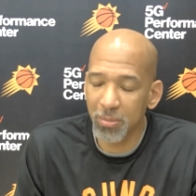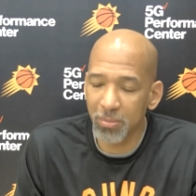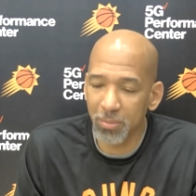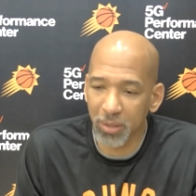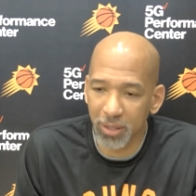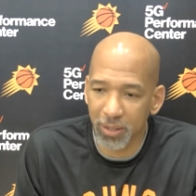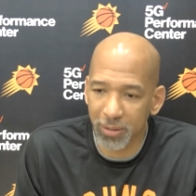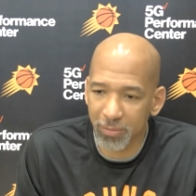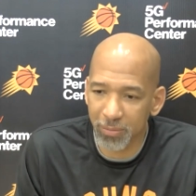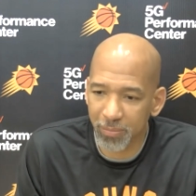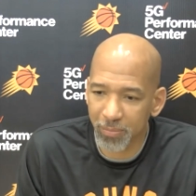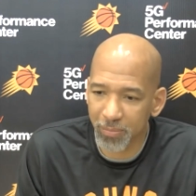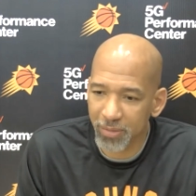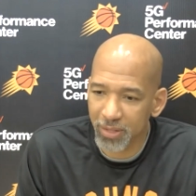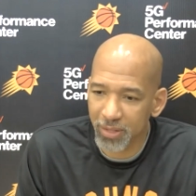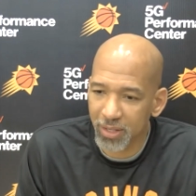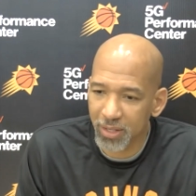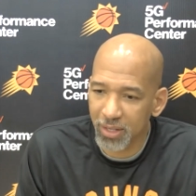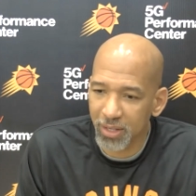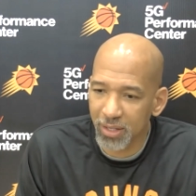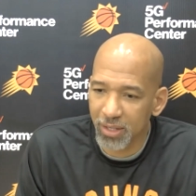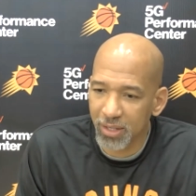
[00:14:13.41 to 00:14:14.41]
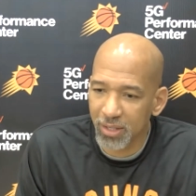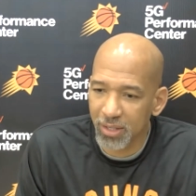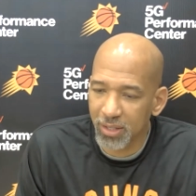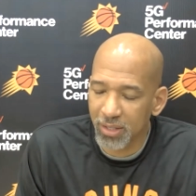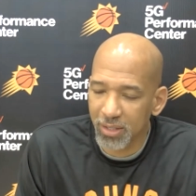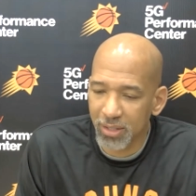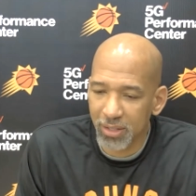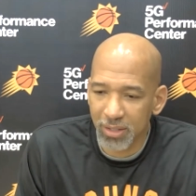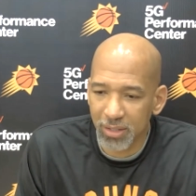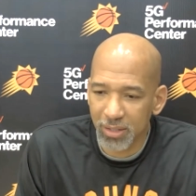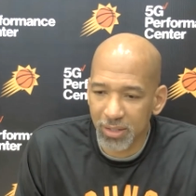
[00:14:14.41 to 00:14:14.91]
But
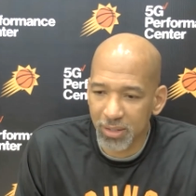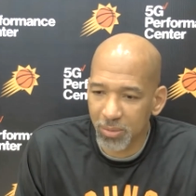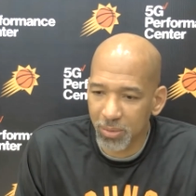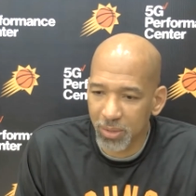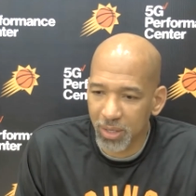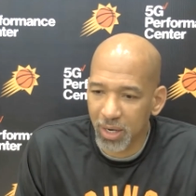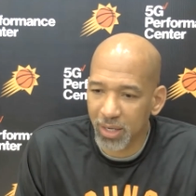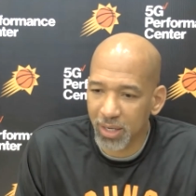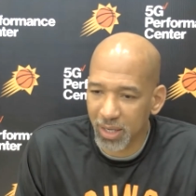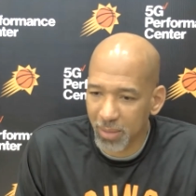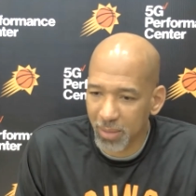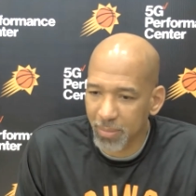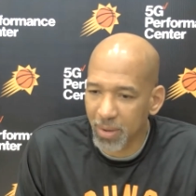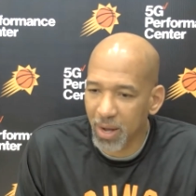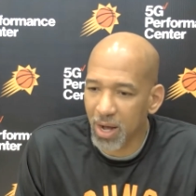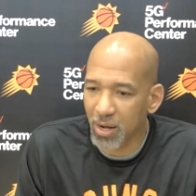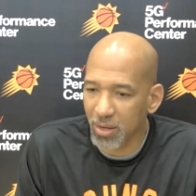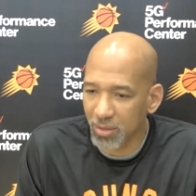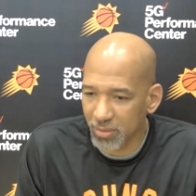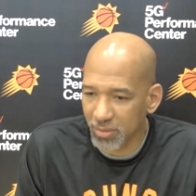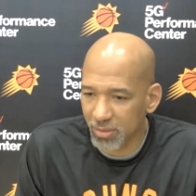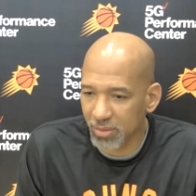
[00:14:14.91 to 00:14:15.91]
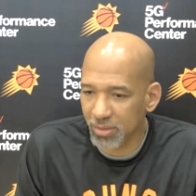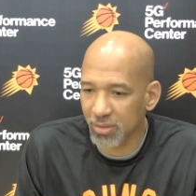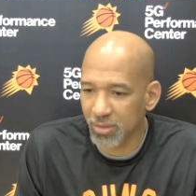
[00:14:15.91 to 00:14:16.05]
when I come out